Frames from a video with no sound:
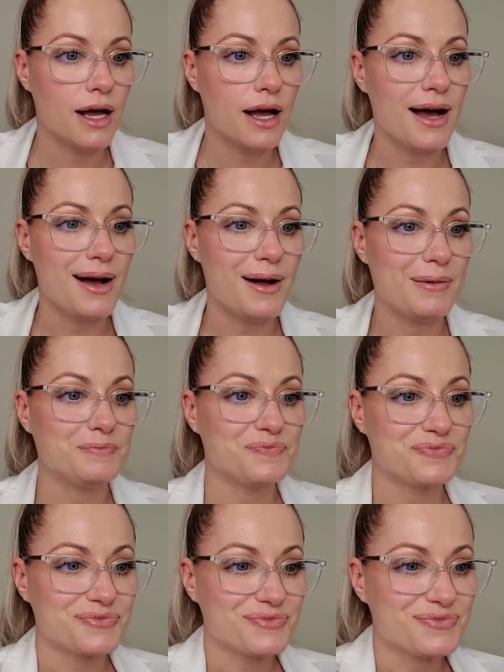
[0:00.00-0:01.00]

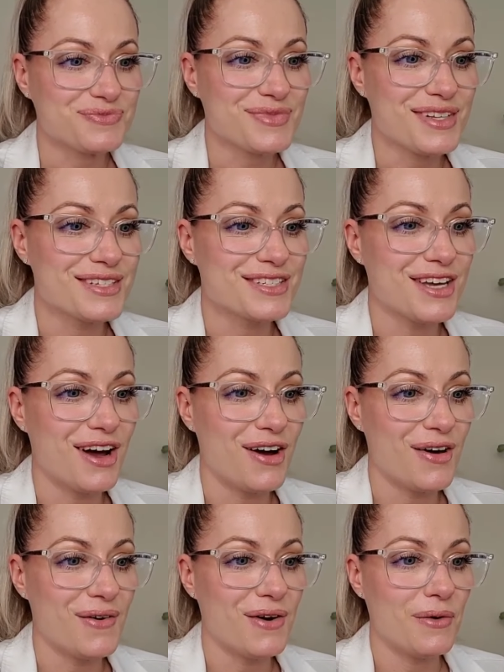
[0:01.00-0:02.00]
Um,
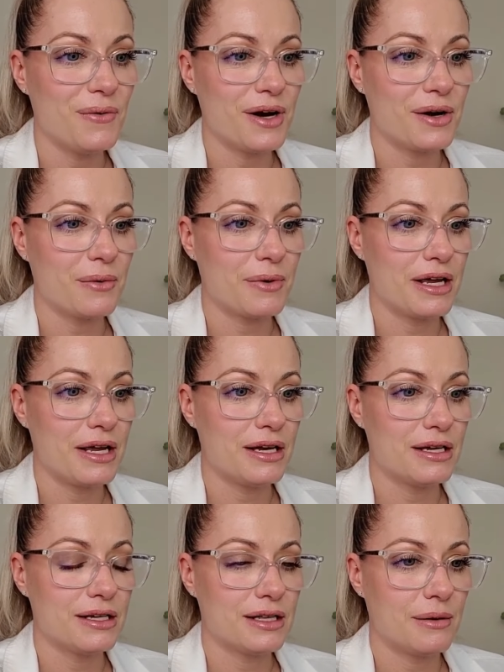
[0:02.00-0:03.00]
so, what are
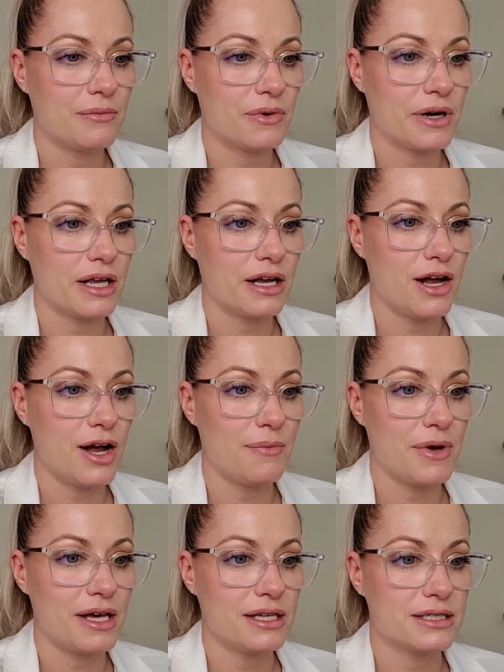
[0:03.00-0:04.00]
we? I'm reading
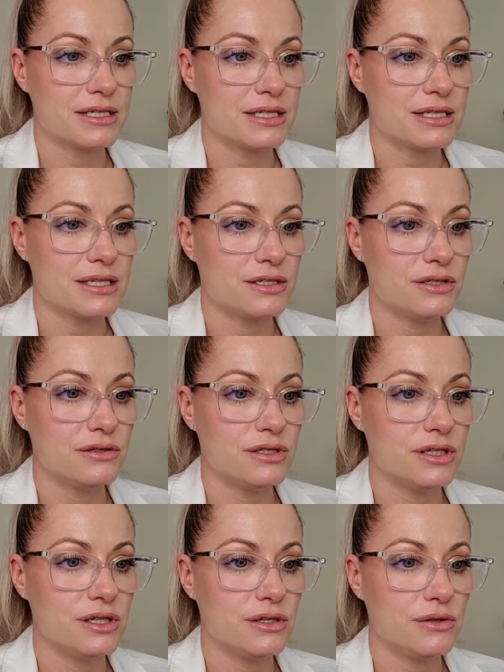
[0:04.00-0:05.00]
comments. Do,
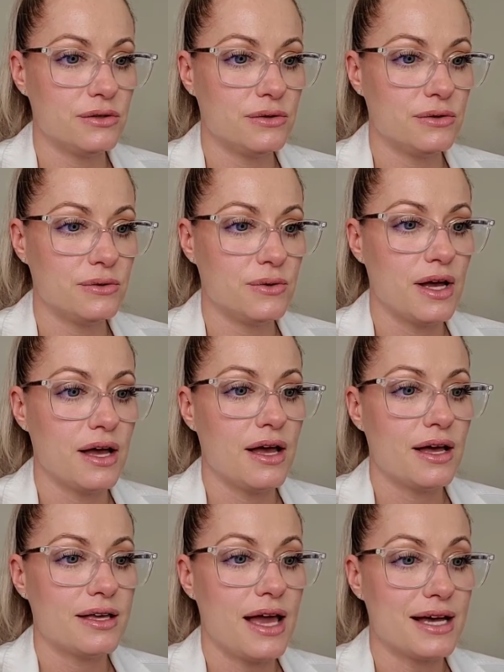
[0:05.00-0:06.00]
do, do.
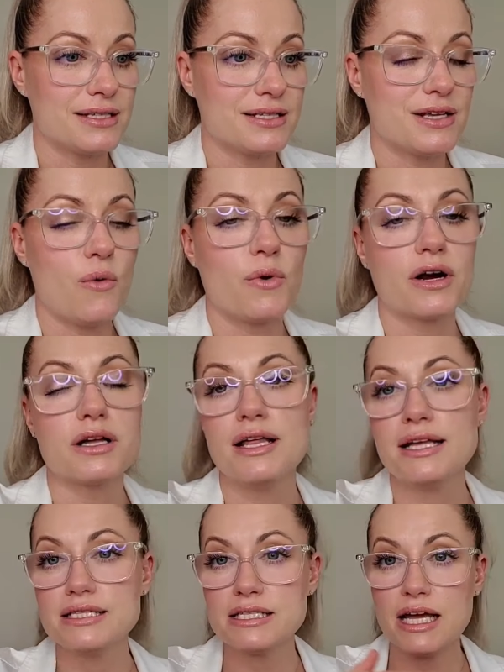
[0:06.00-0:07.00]
Yes, so we're
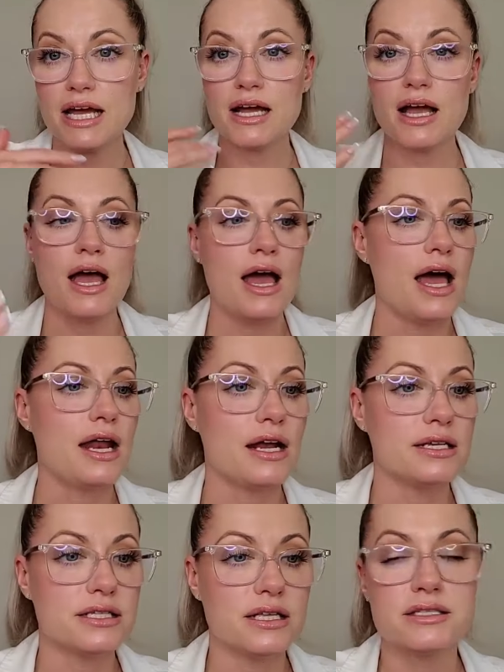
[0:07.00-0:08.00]
cleansing and
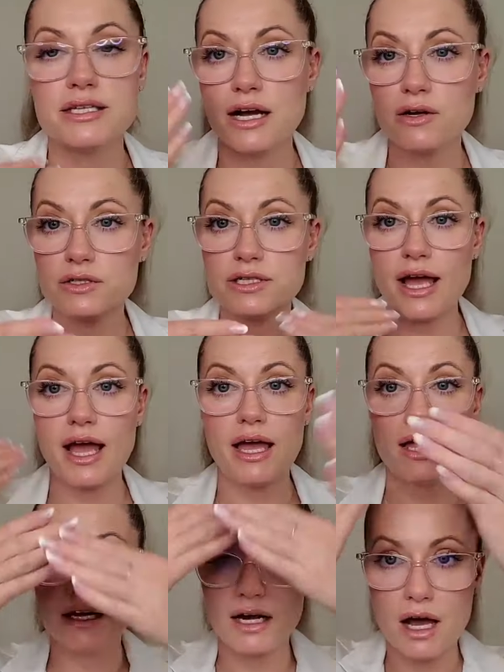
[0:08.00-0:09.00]
I see
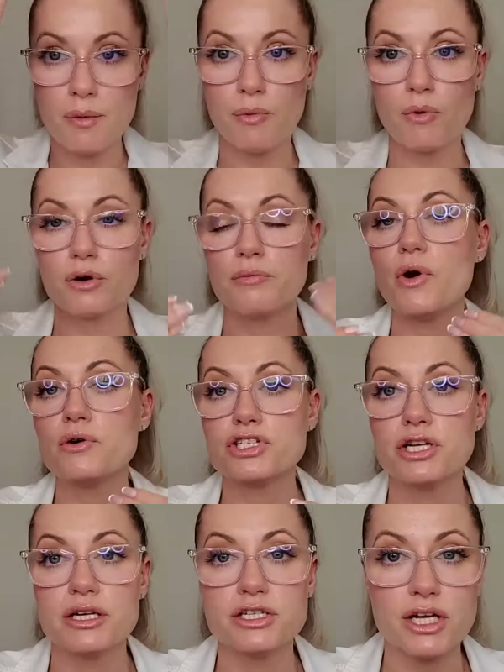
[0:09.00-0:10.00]
decollete in an upward
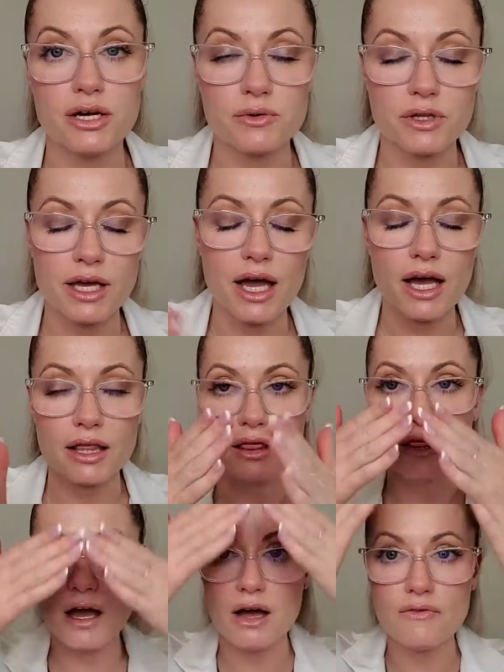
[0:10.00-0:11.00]
motion. Generally, I
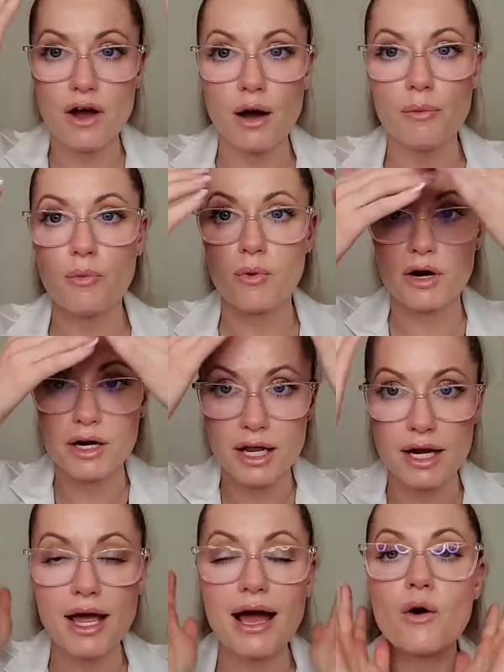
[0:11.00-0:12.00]
love upward
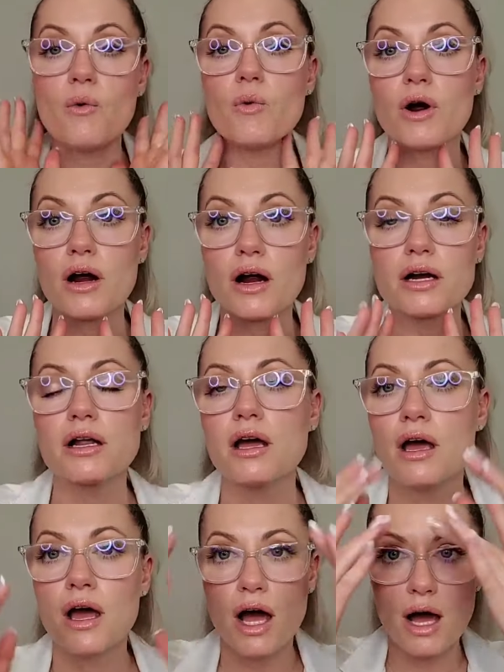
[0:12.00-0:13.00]
and outward
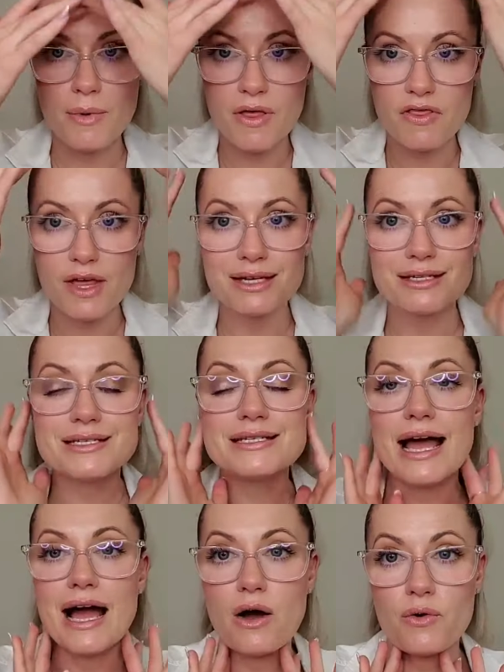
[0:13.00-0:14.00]
um, and then
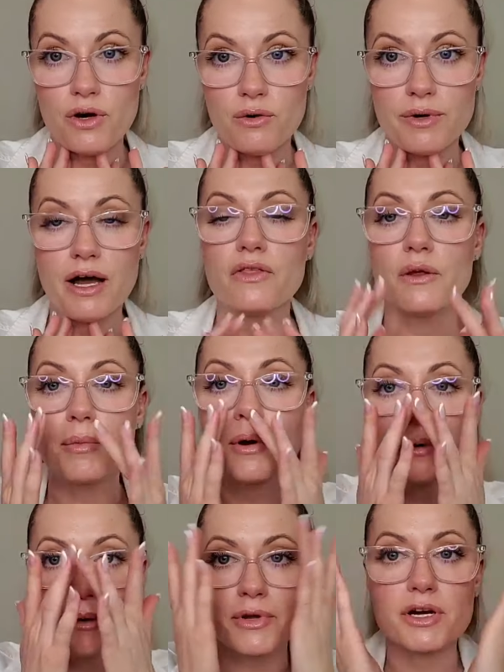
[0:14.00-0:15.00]
down around the
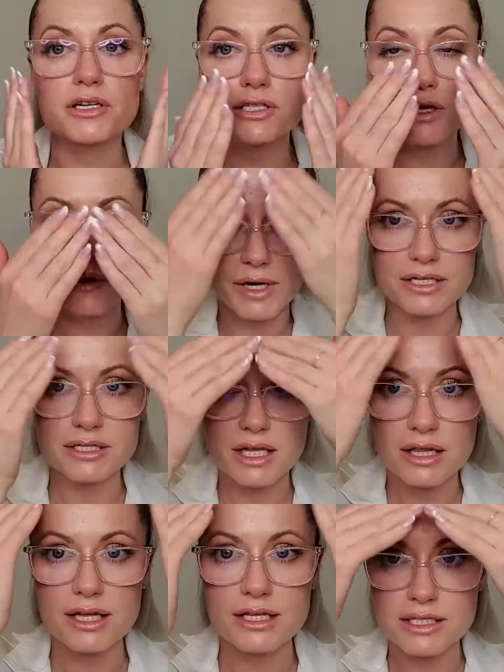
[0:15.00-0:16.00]
perimeter. So it is a
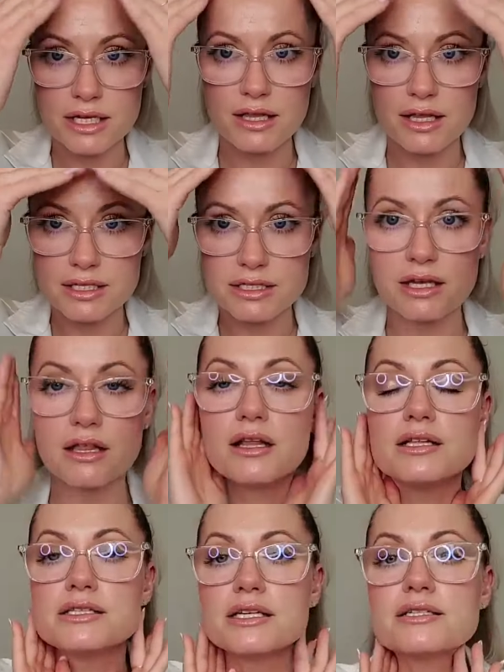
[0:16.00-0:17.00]
cleansing, cleansing,
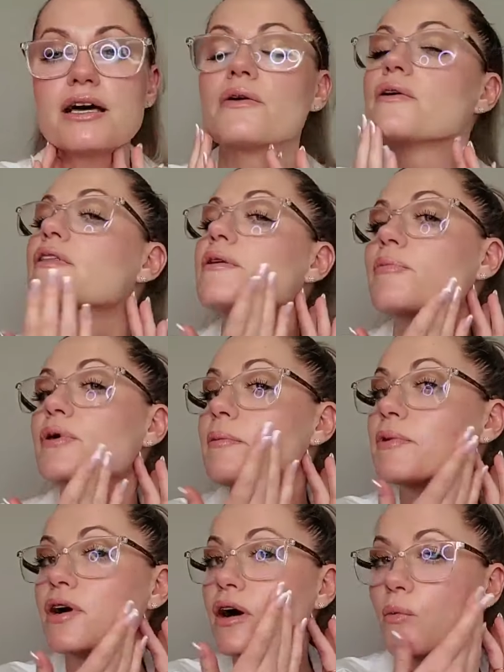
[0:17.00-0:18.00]
cleansing down around the
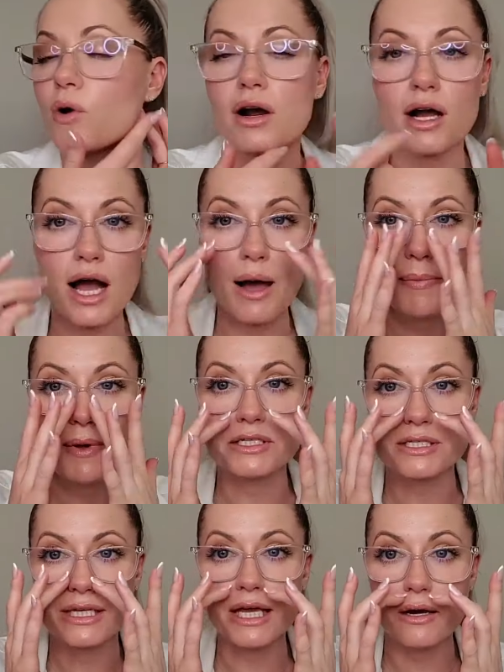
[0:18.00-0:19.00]
perimeter, work up and
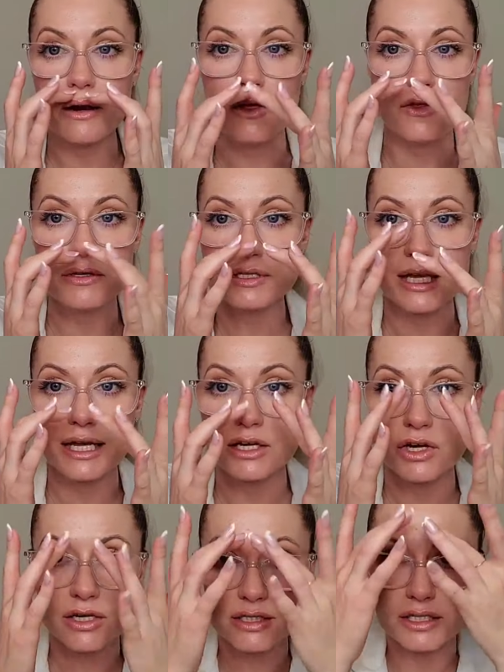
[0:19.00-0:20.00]
just getting all those
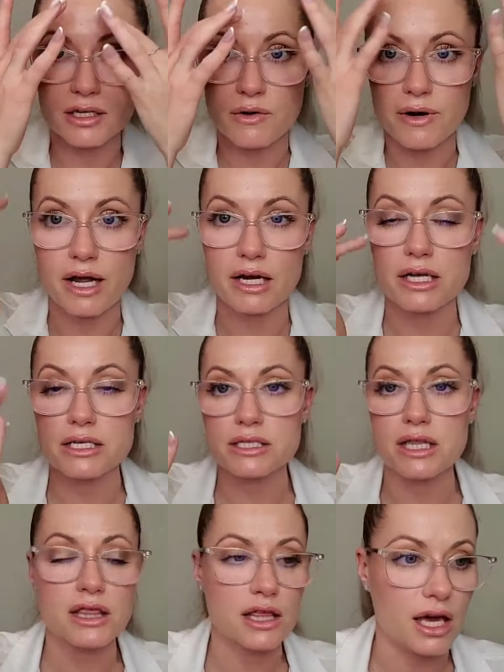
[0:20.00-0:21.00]
like nooks and
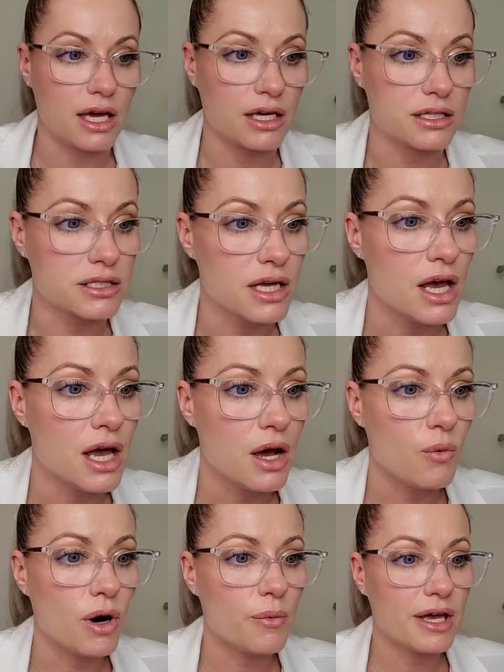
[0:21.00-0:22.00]
crannies and things
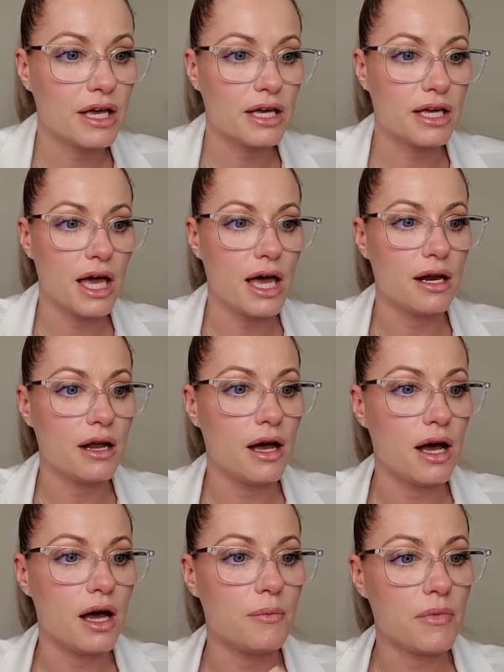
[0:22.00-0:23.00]
where we can get
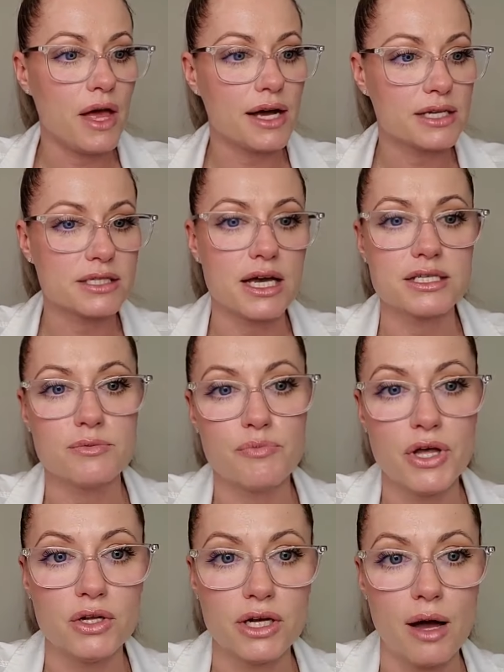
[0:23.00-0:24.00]
um, excess
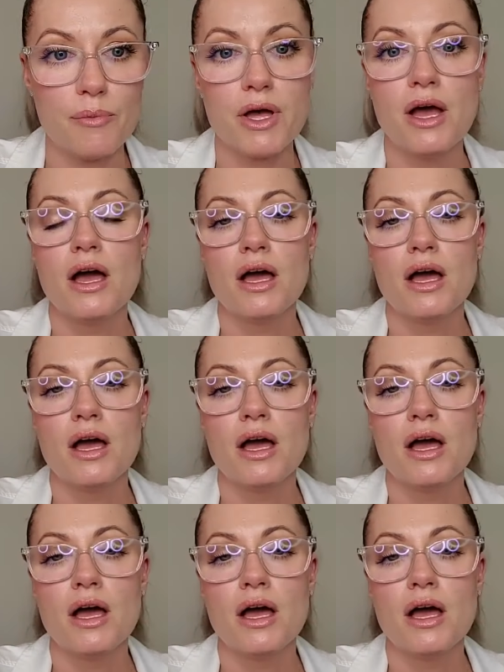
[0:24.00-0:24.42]
buildup.